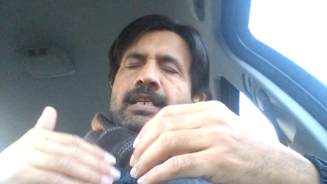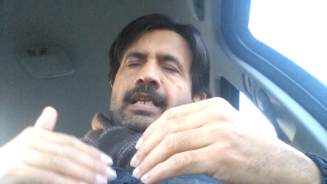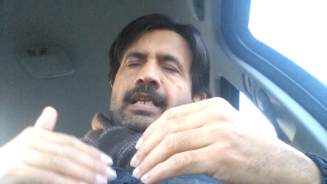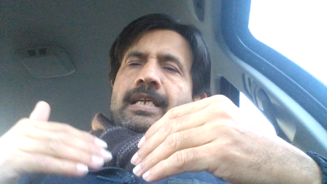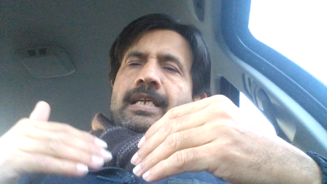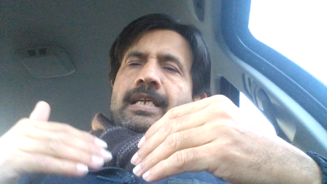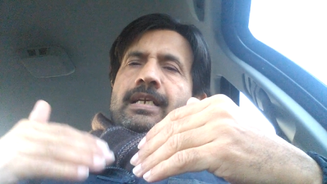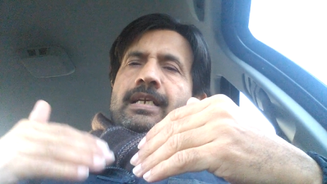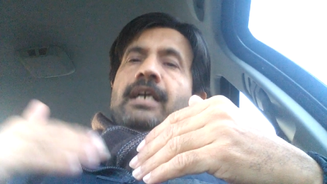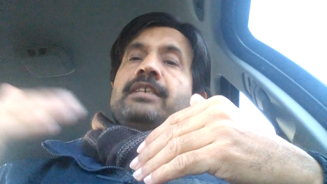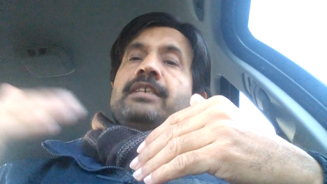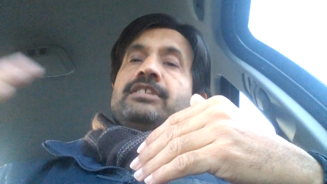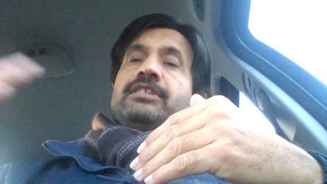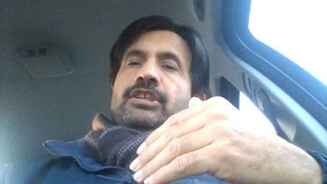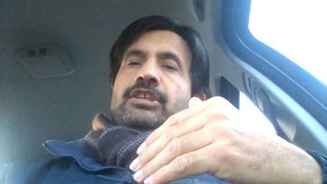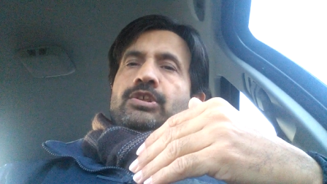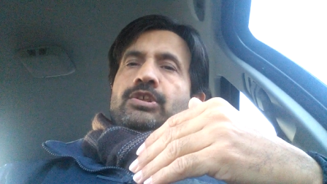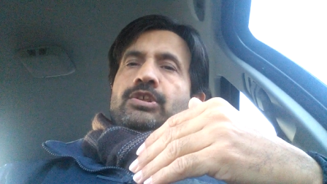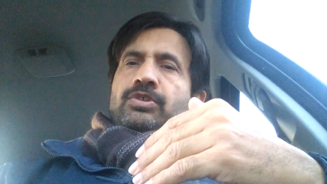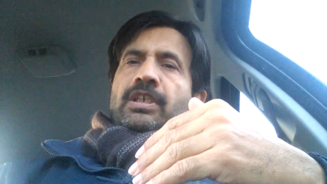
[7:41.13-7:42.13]
like
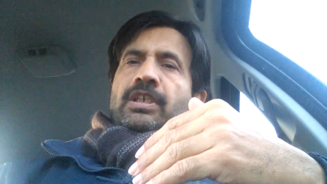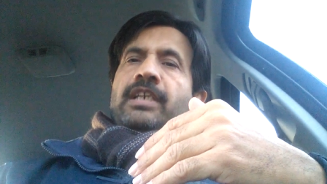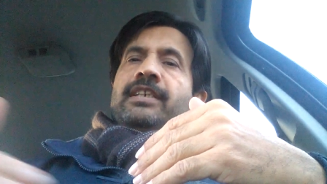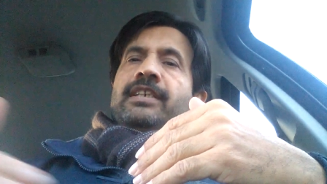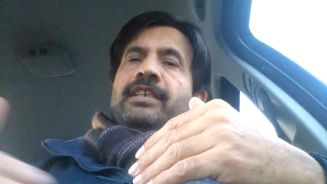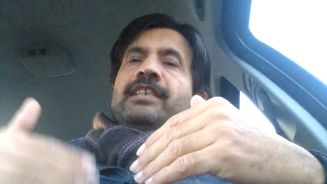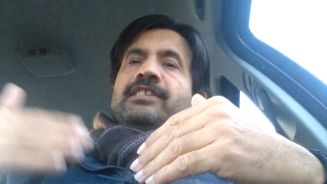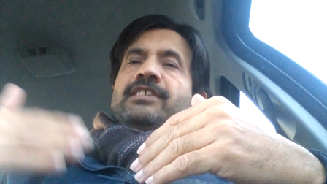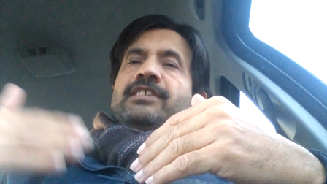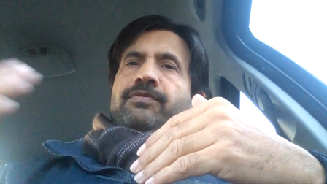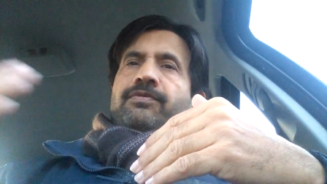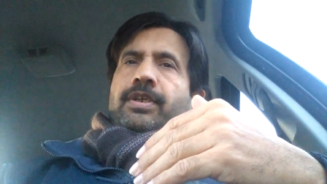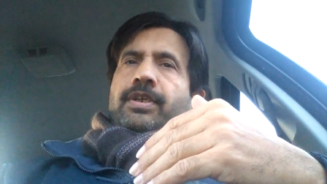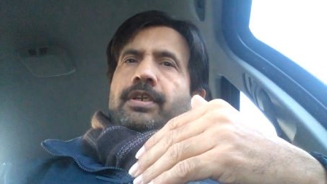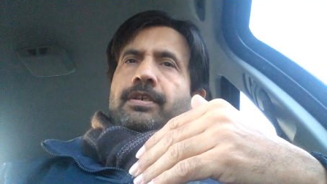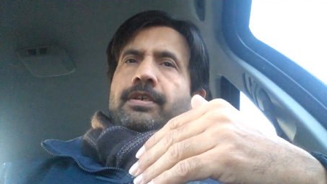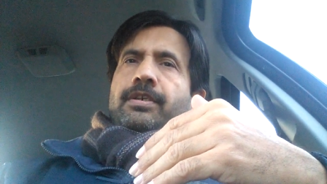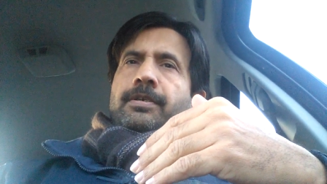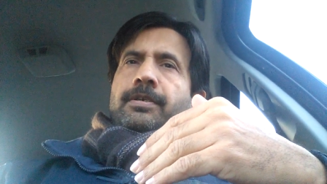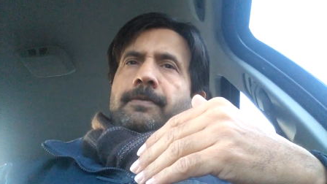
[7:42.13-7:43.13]
ICUs, uh, intensive
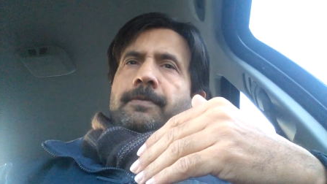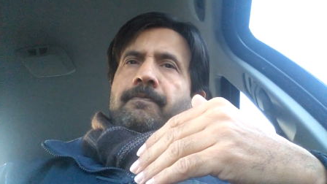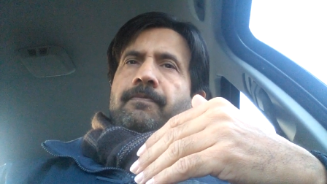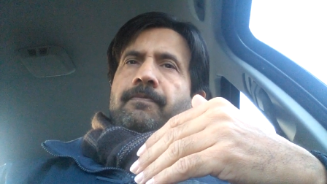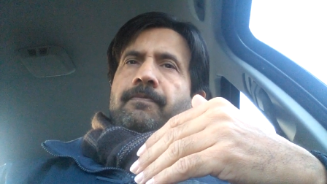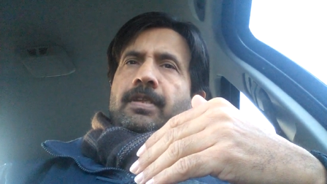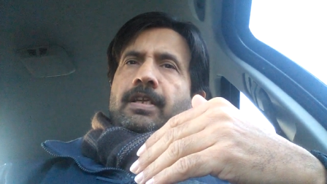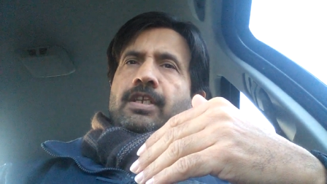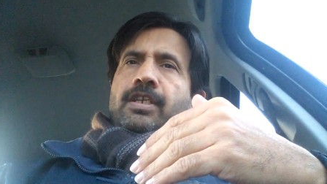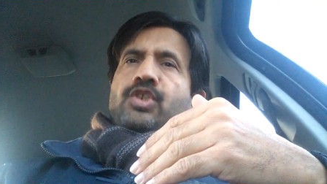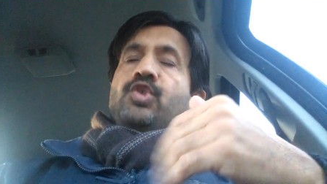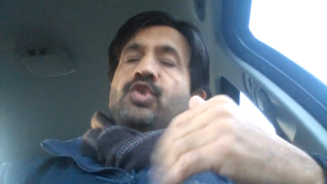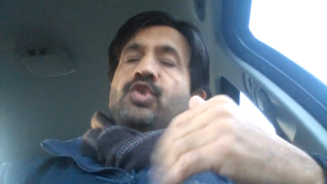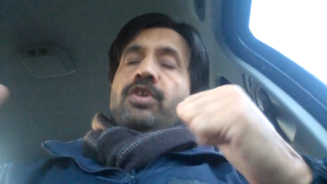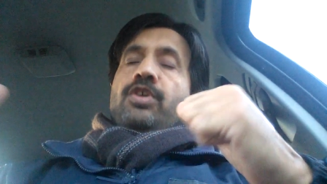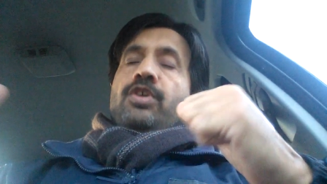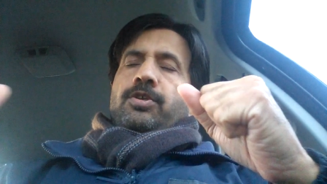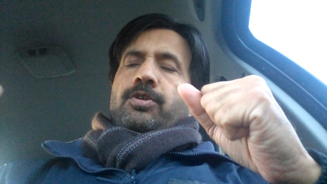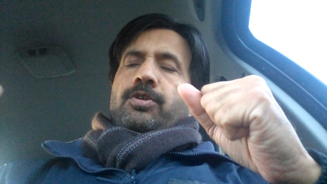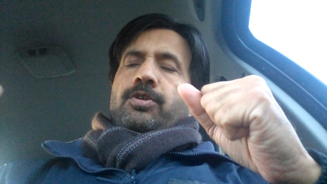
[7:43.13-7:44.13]
care
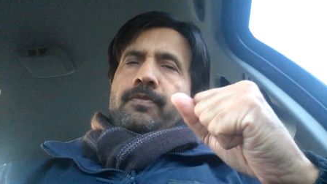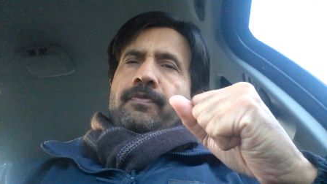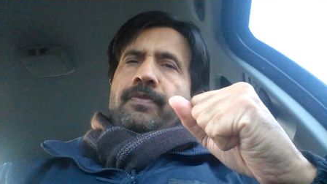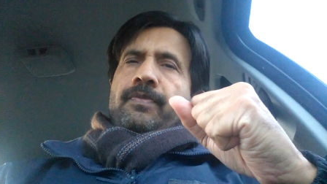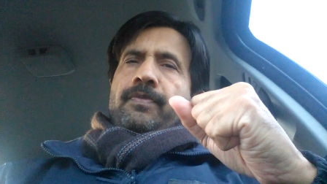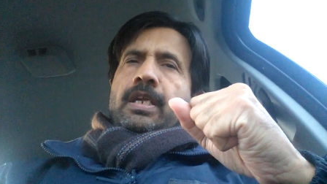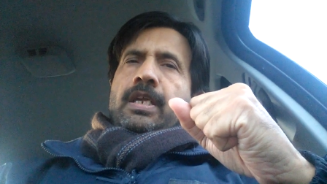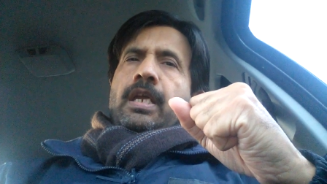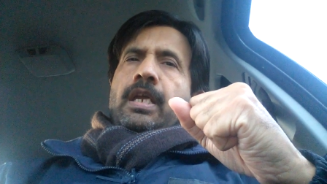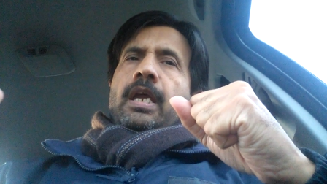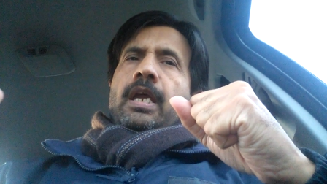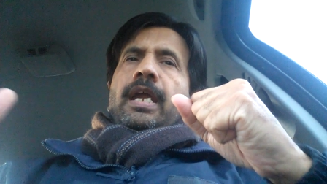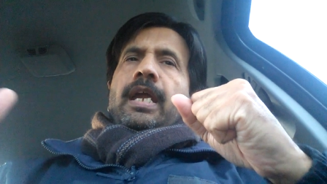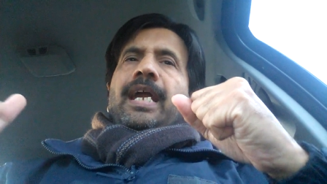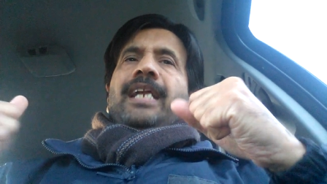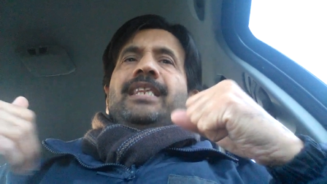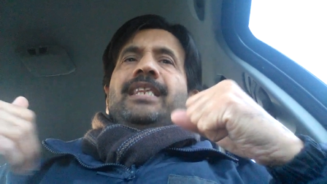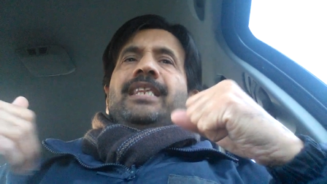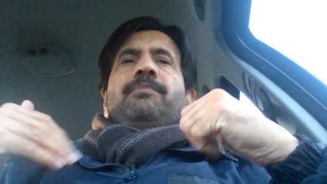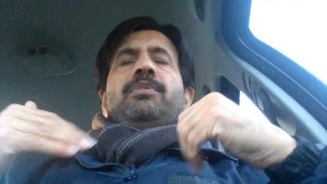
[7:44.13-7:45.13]
unit, you know,
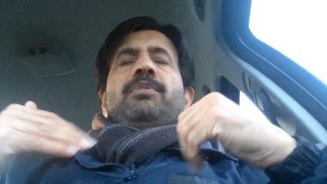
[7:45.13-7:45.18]
and the